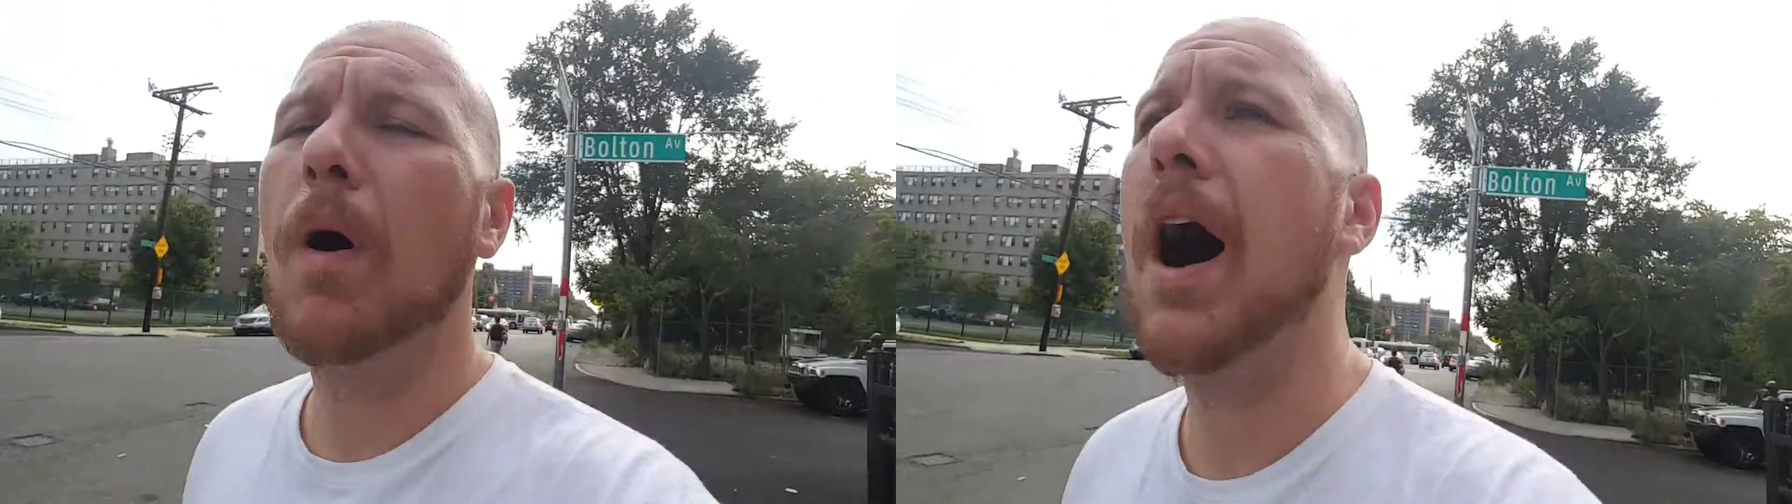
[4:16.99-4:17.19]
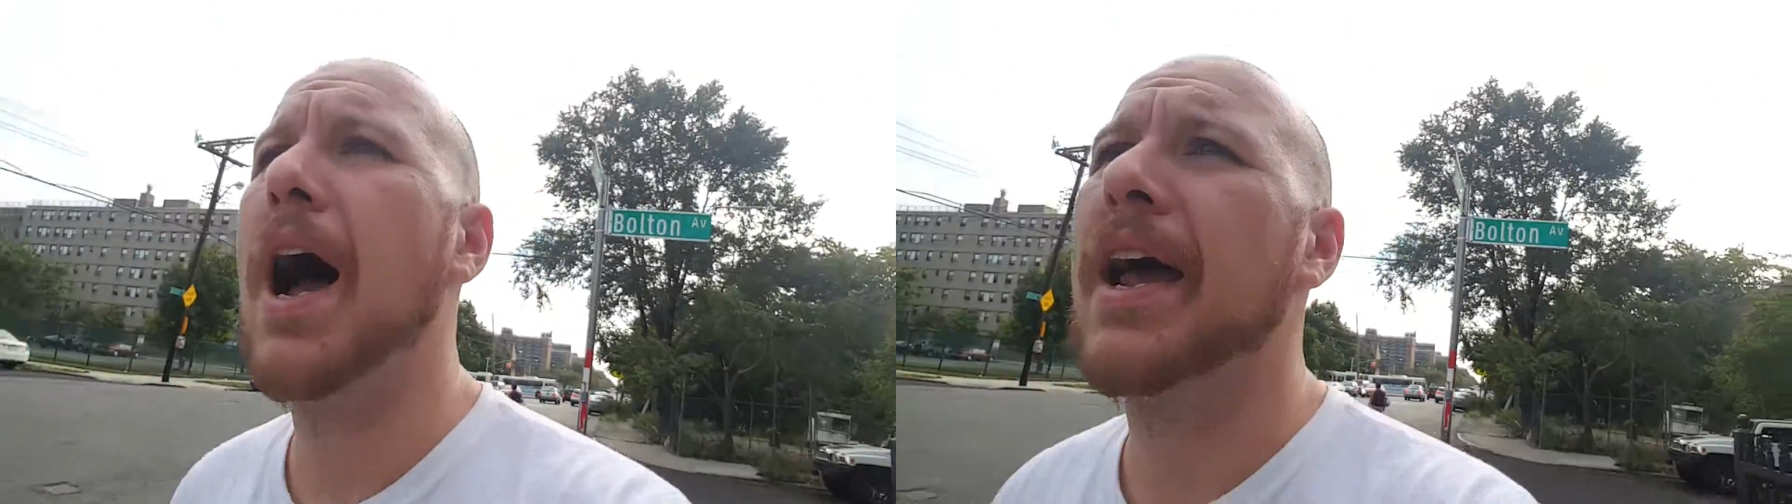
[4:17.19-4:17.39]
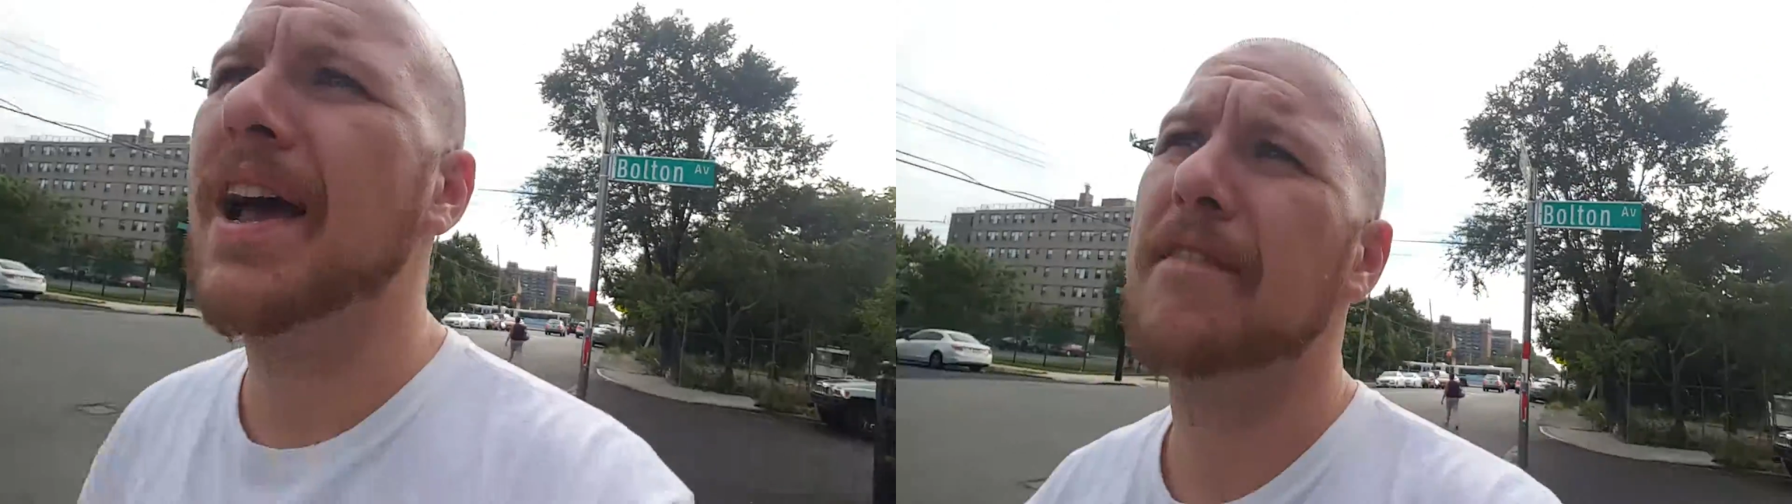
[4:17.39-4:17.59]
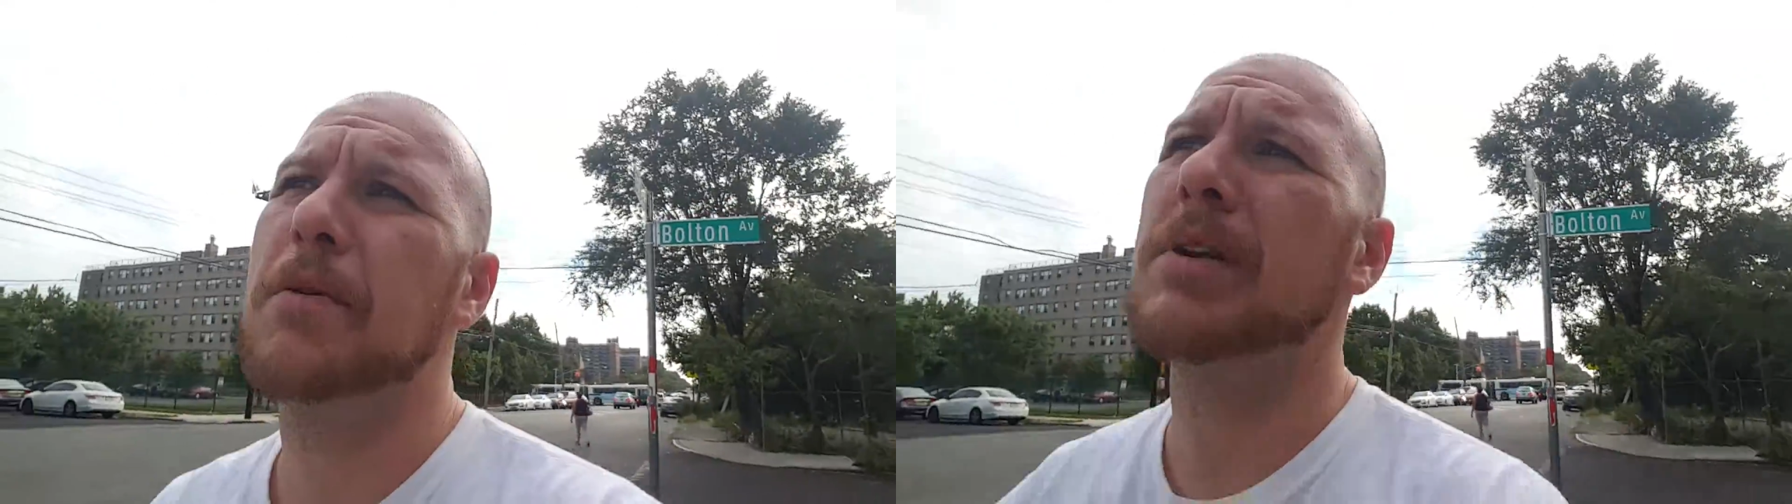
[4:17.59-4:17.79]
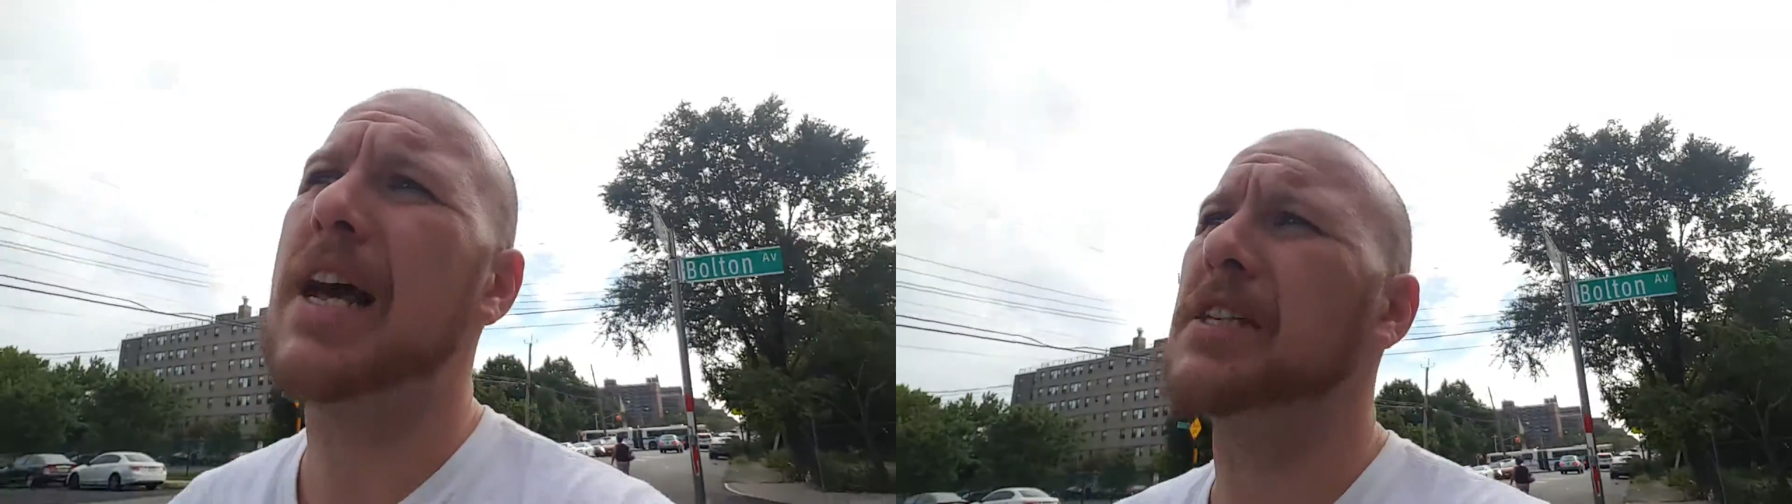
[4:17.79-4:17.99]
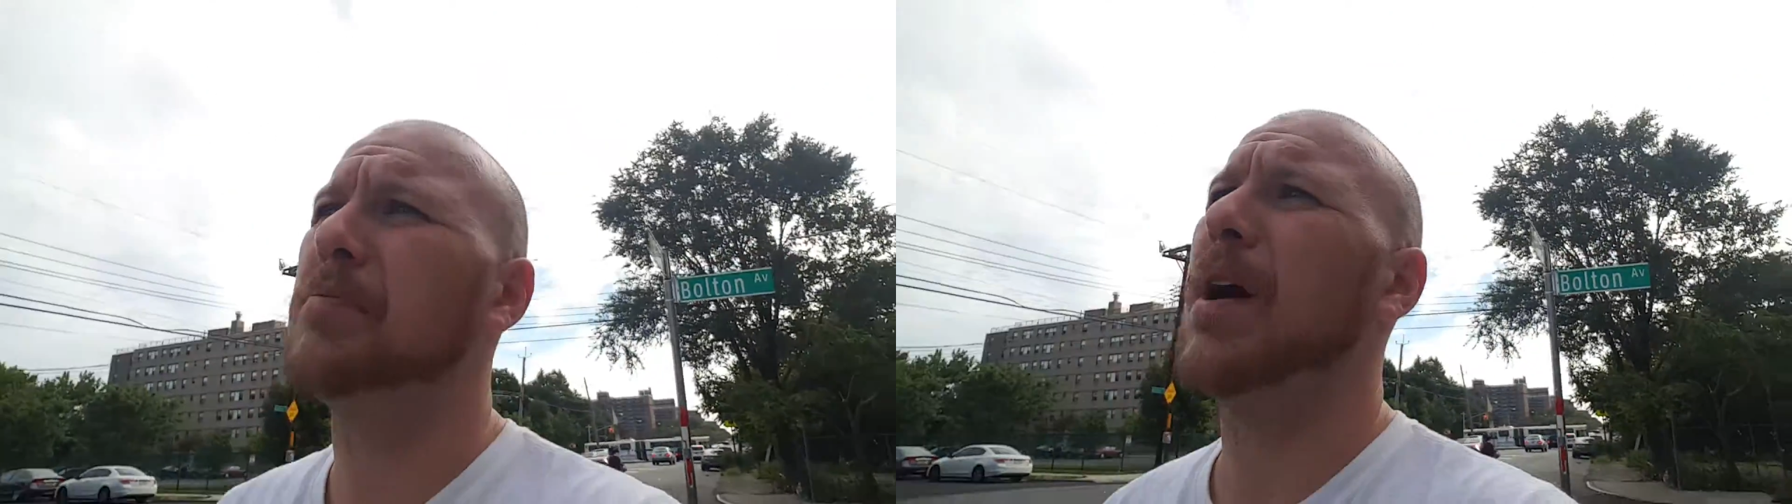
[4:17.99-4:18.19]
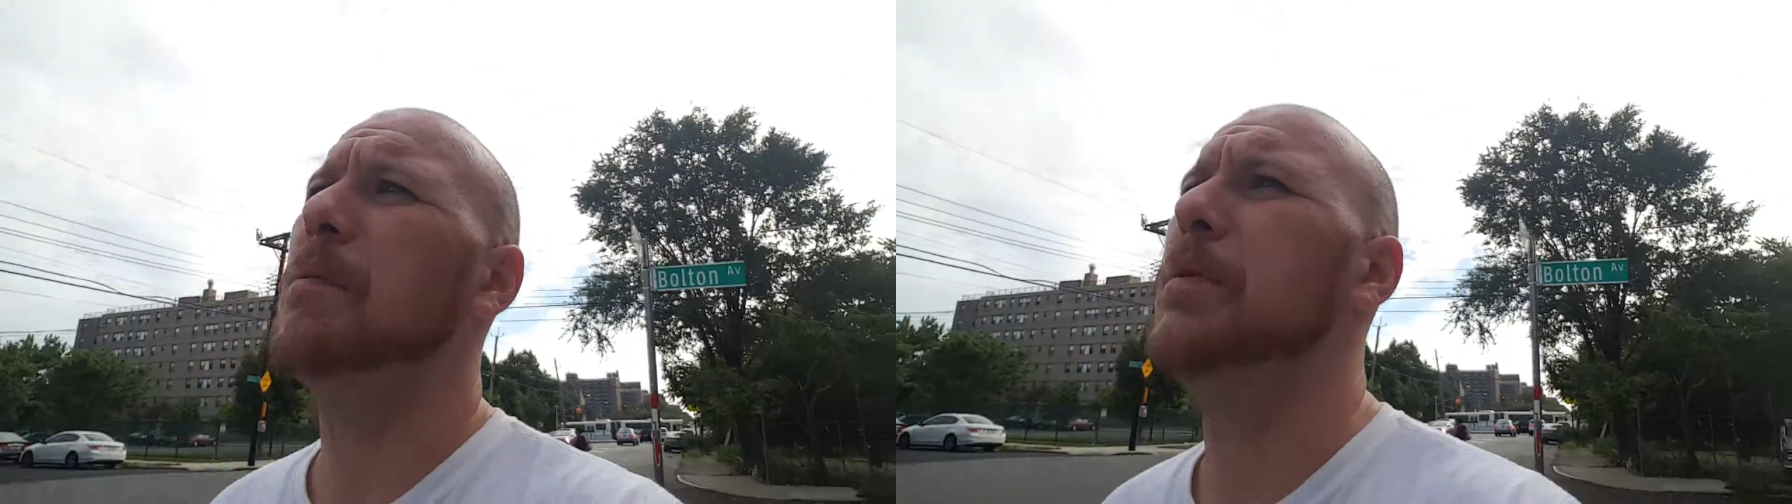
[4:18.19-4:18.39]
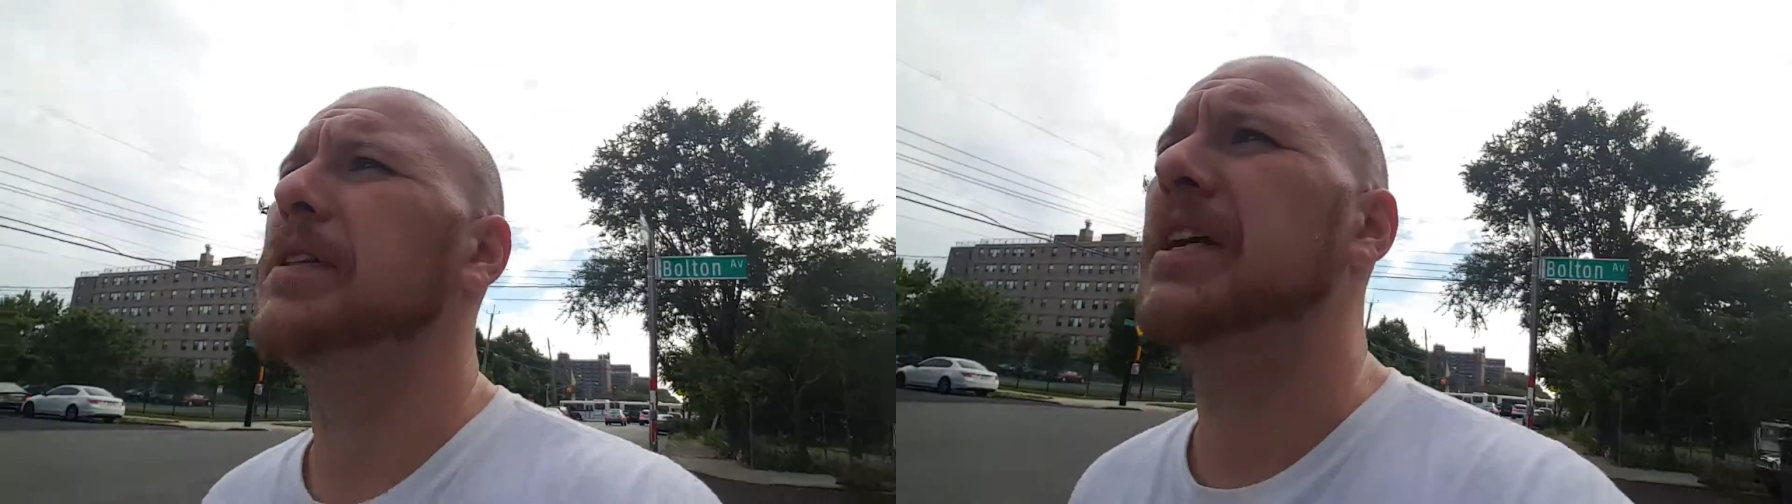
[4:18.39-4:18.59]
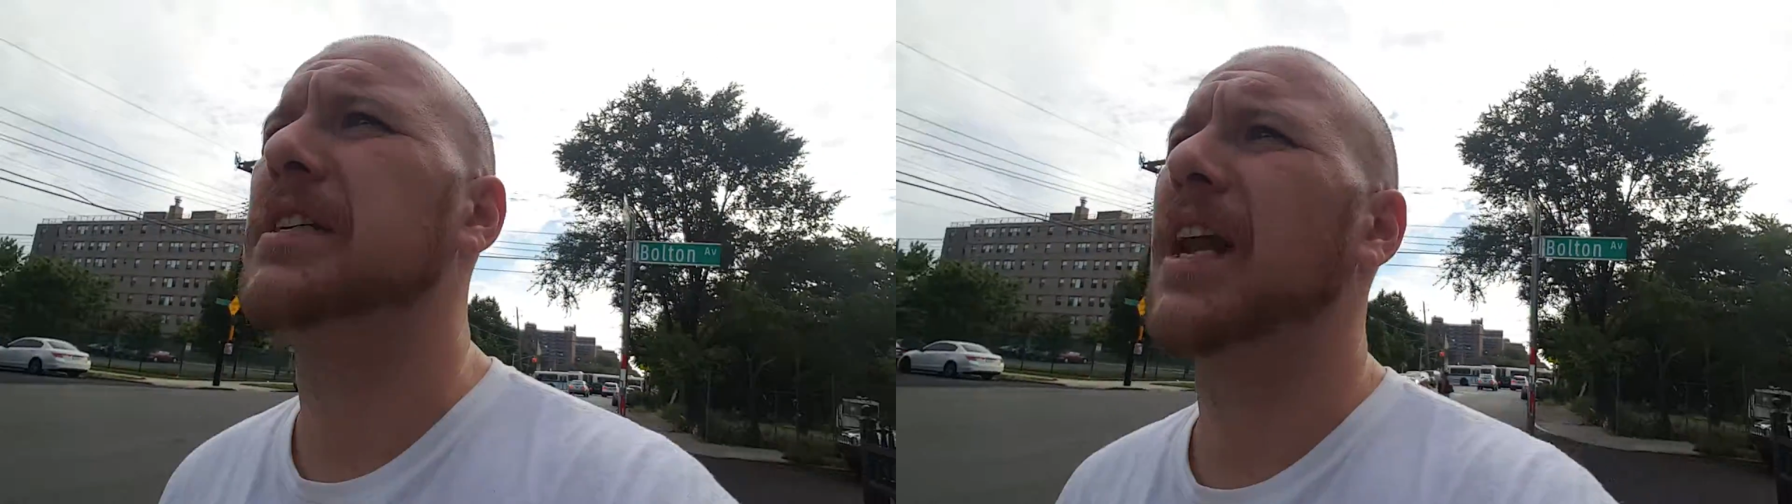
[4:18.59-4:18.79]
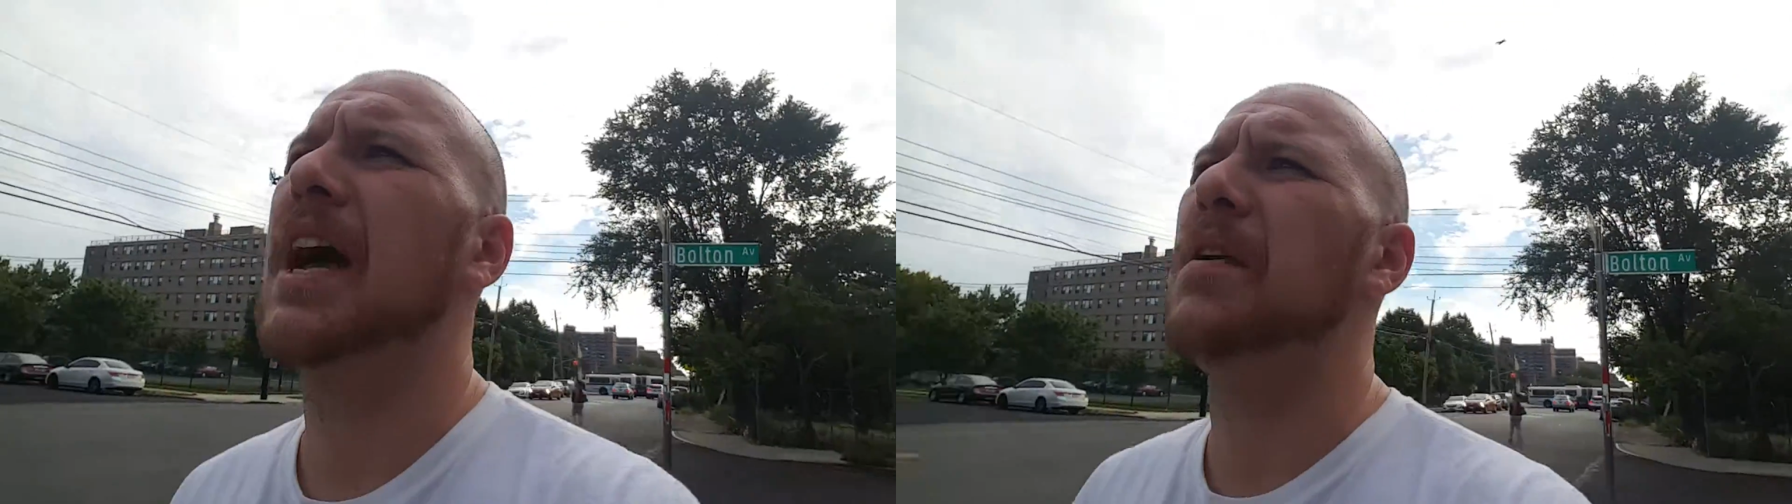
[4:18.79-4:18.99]
Why? Everyone has a problem with
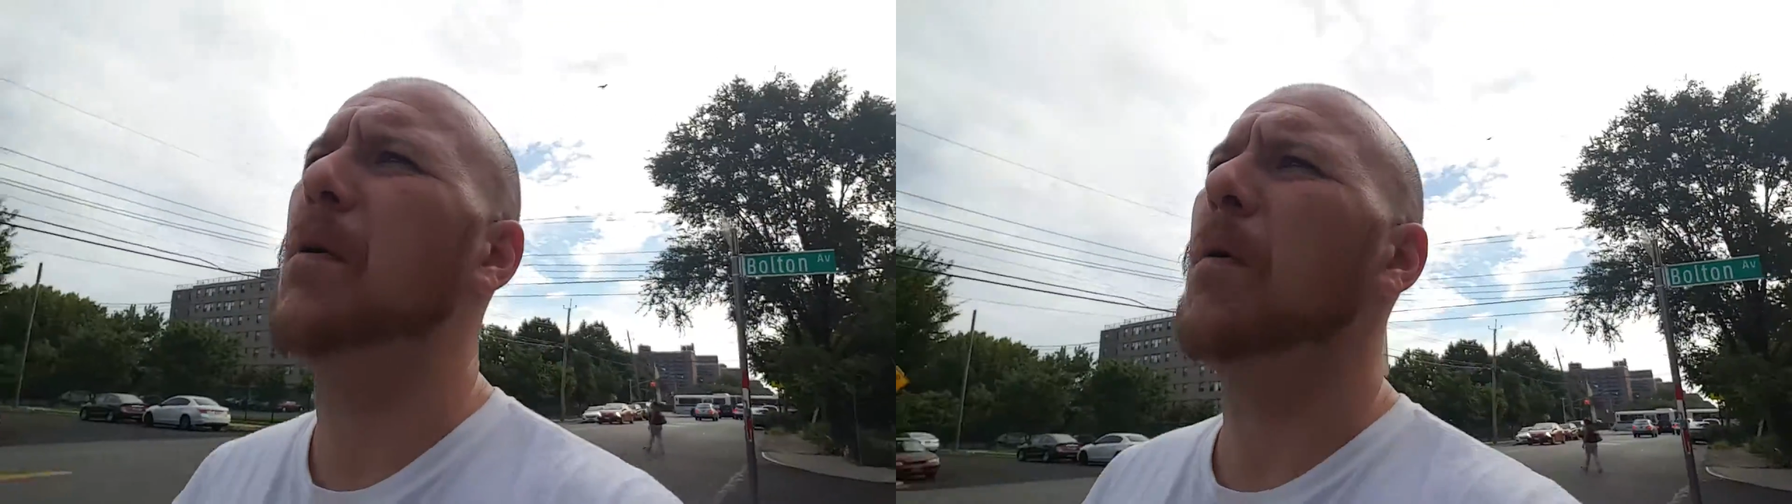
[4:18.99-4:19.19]
this, and I know